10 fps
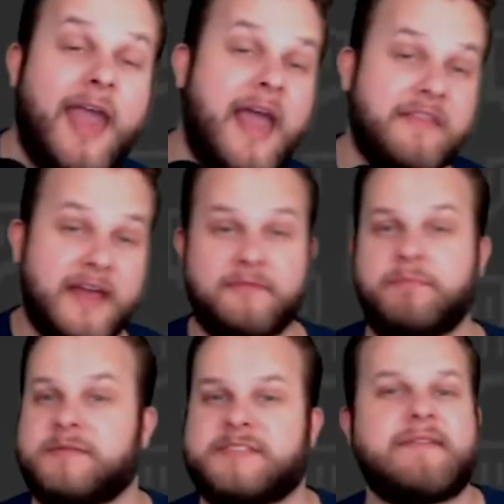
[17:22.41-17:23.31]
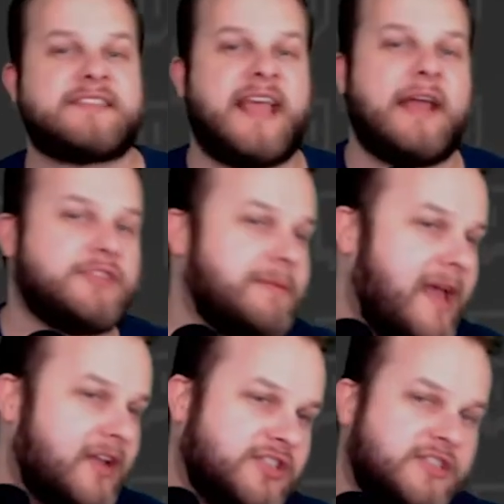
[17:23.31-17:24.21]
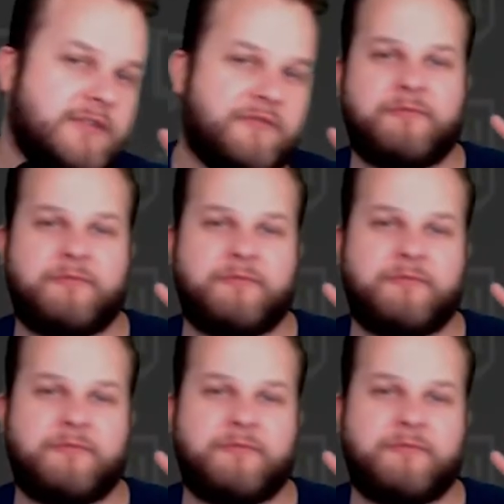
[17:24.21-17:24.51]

And then, but David Xanatos, he manages to